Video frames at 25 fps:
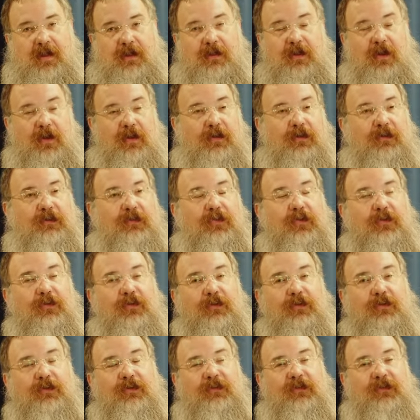those
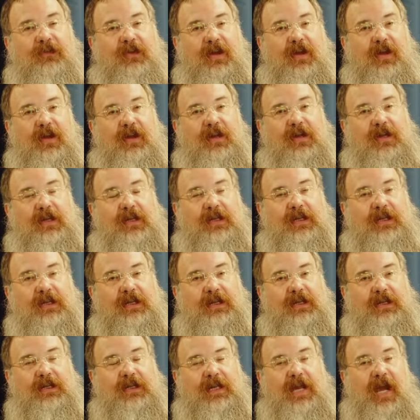whose uh,
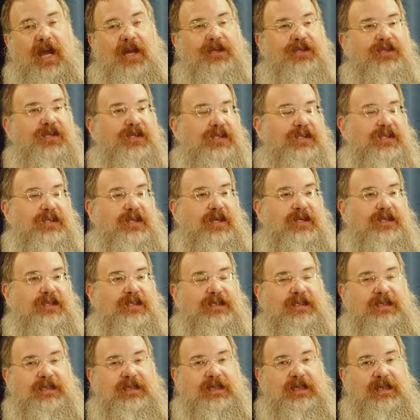
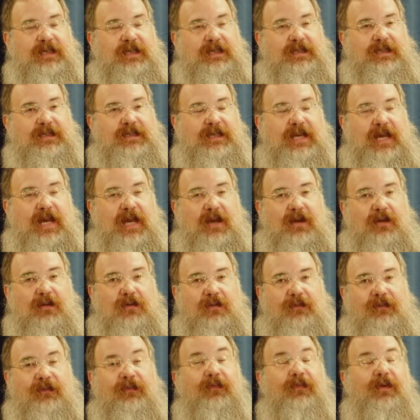consciousness is
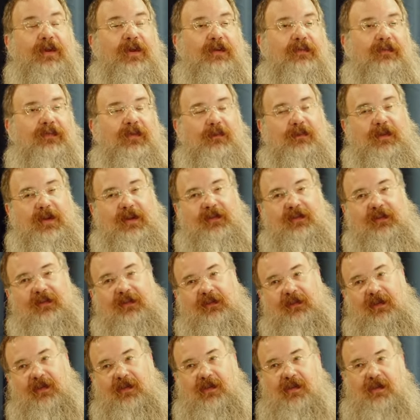now free from
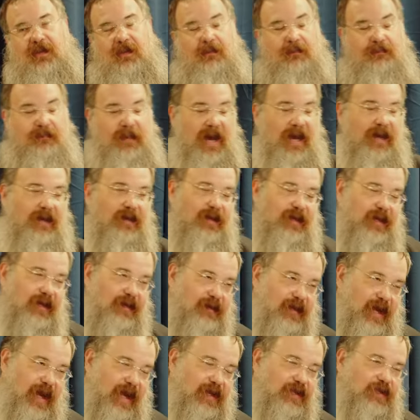its bodily
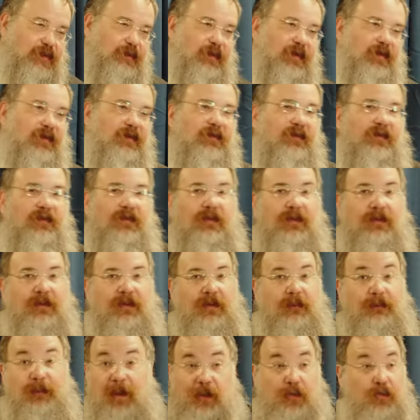attachments,
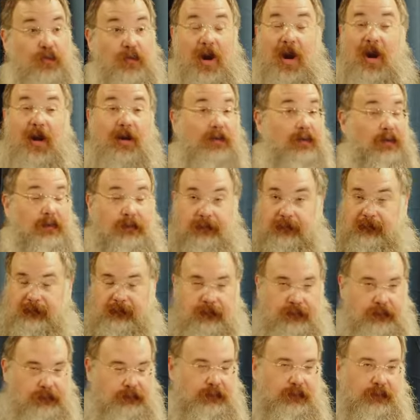but who are
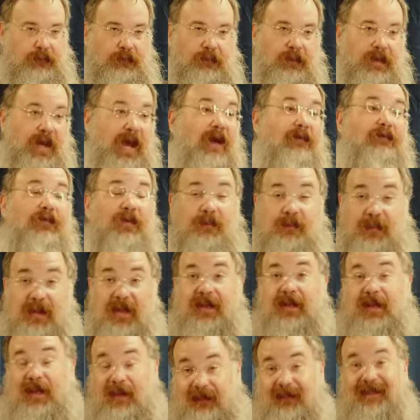every
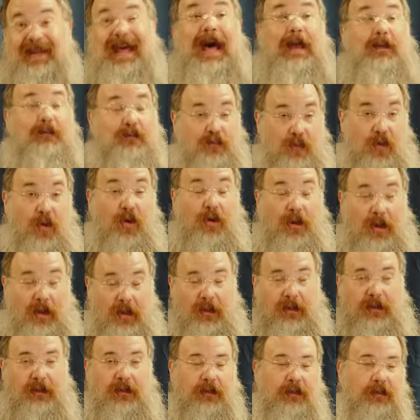bit, if not
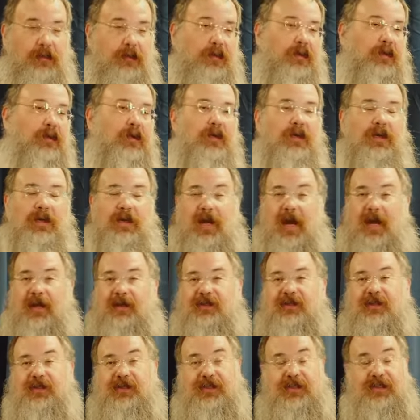more,
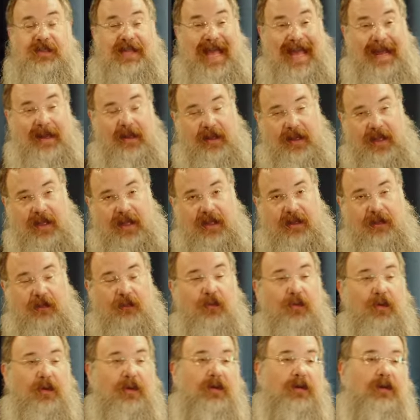conscious than they
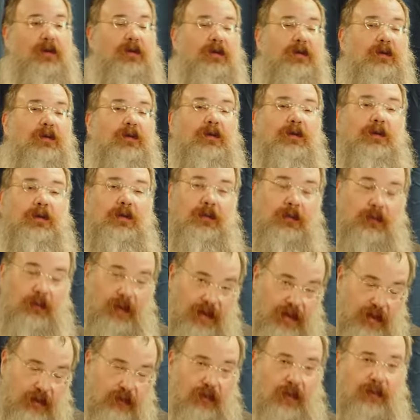were
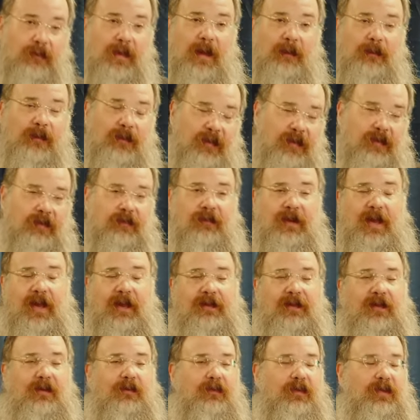when you remember
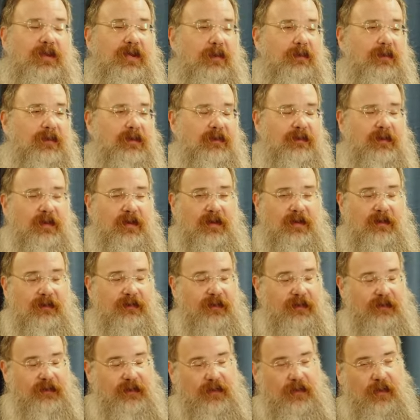interacting with them in a, in a
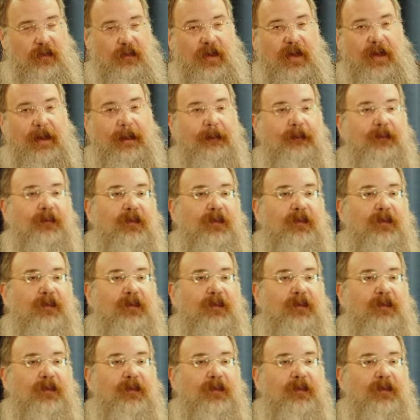physical way.